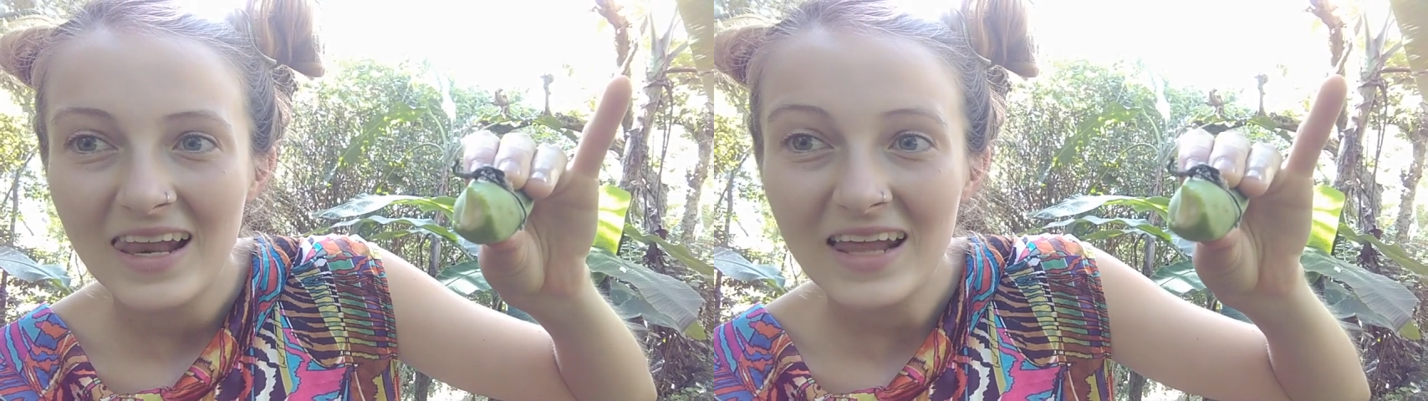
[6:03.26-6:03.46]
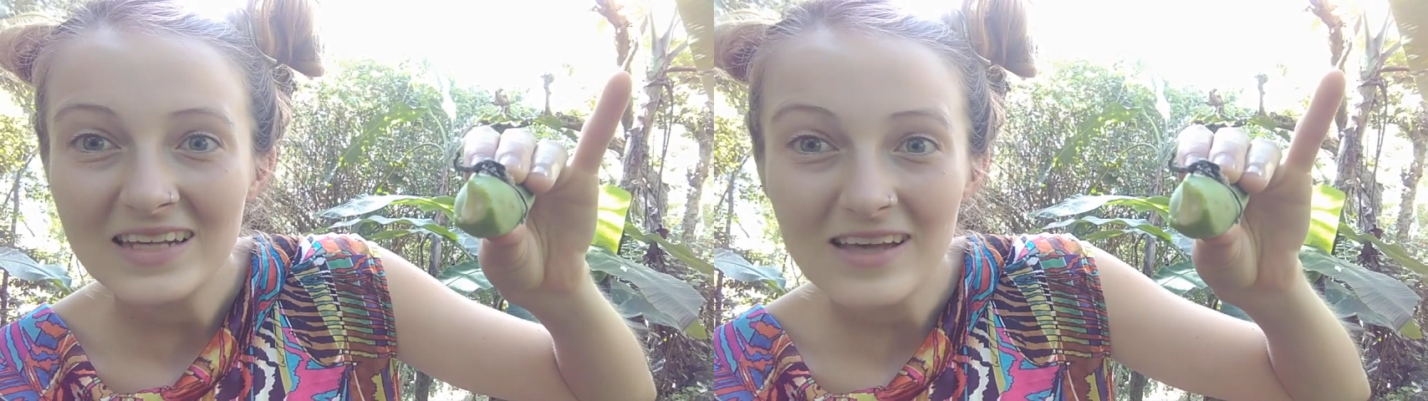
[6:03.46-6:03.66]

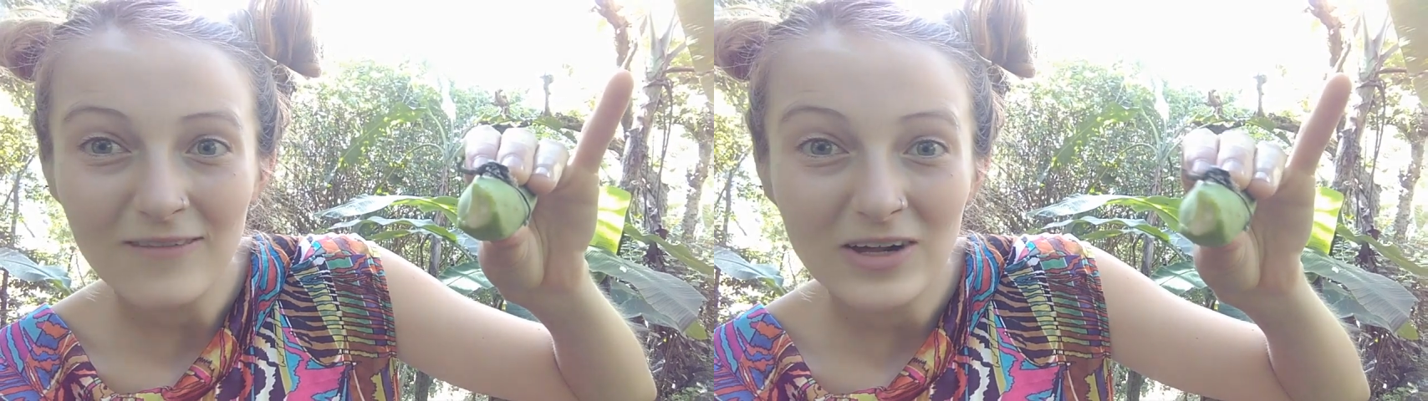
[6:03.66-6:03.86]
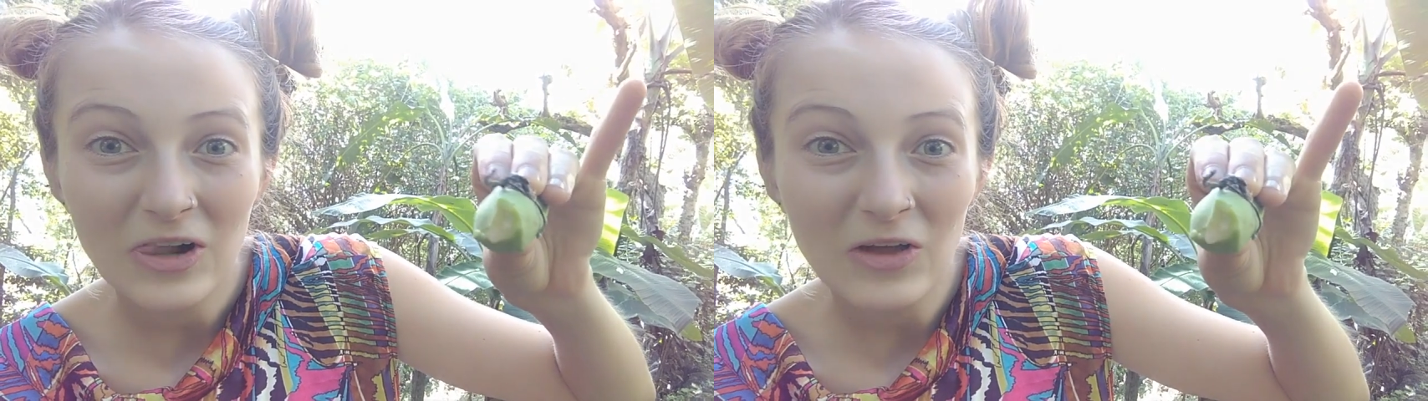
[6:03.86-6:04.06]
Let's have
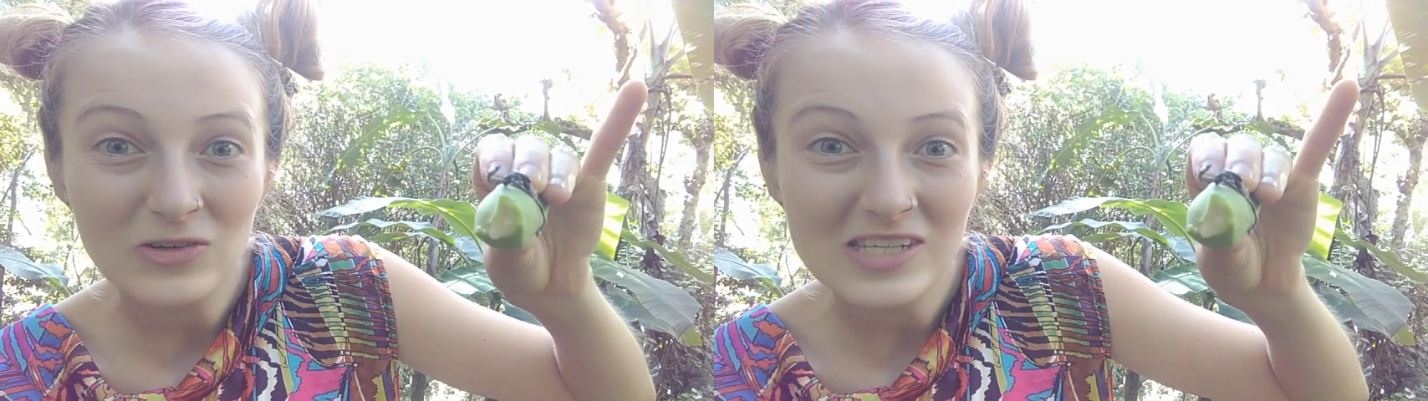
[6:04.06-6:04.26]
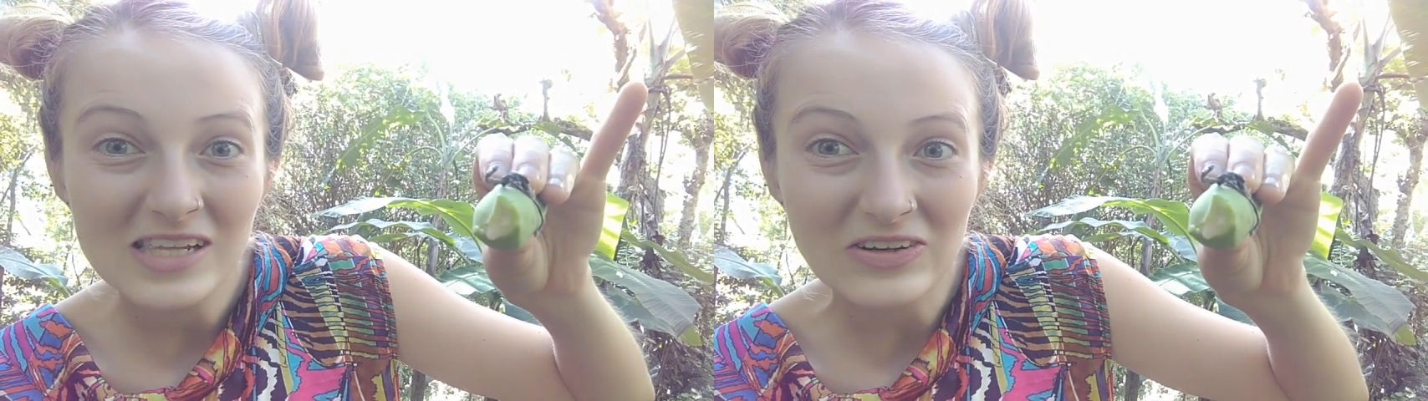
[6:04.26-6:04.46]
a
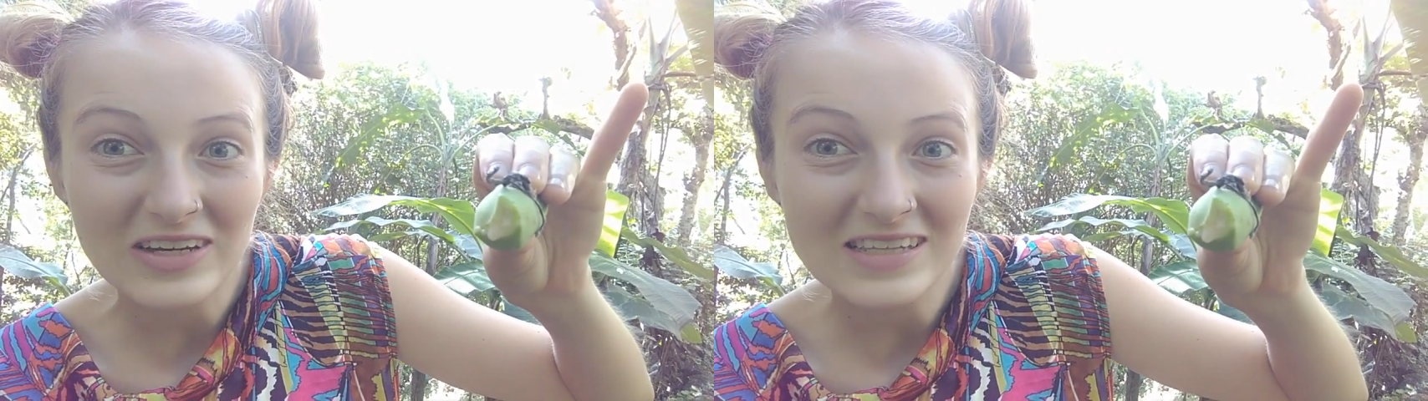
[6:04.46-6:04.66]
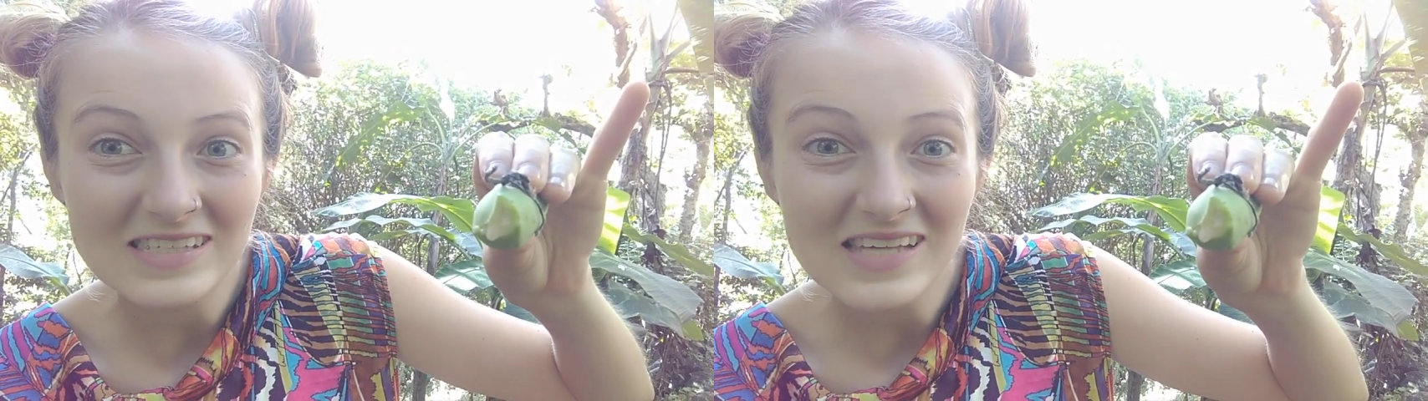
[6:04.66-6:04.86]
closer look
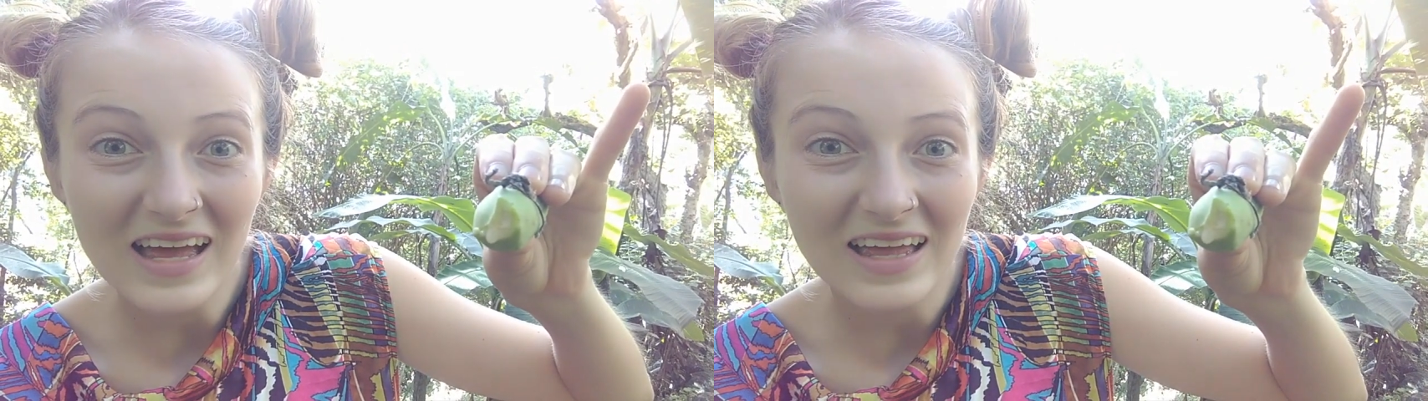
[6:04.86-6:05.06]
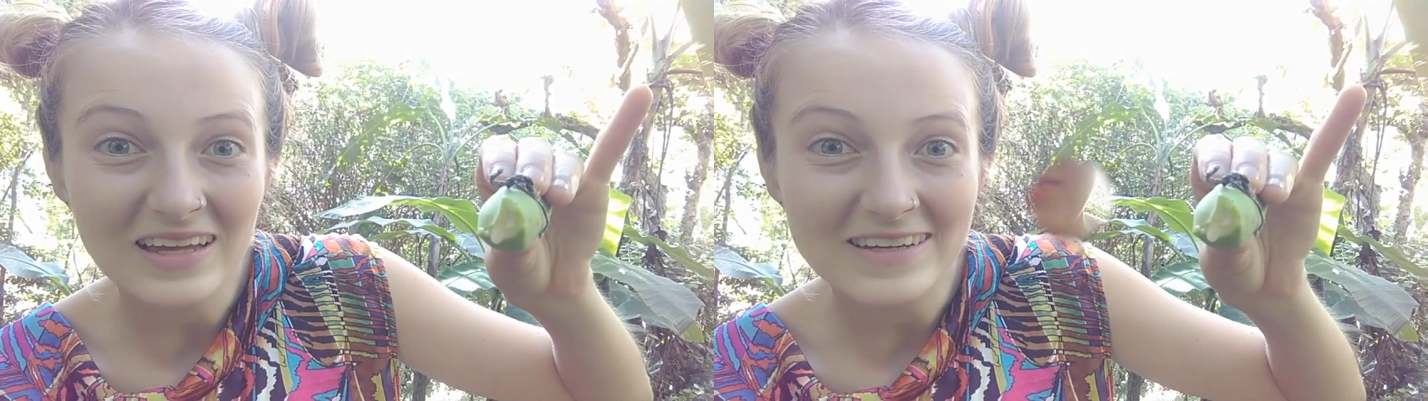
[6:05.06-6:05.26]

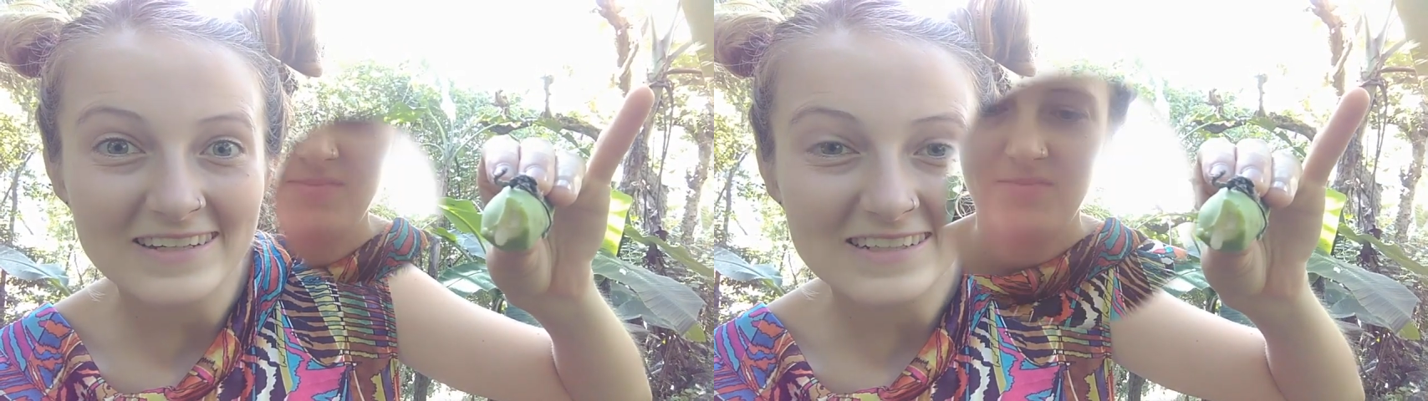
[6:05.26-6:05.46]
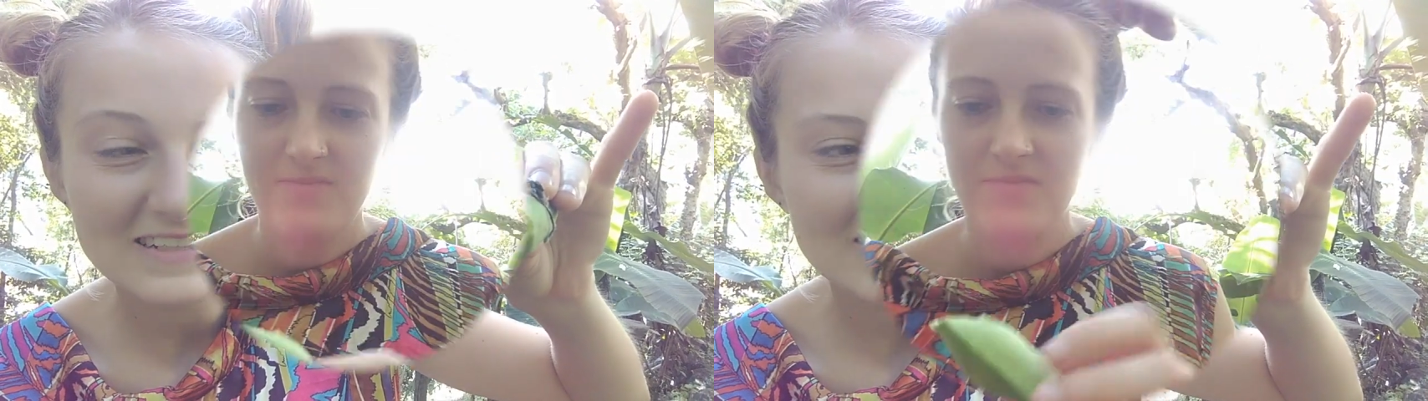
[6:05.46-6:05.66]
inside.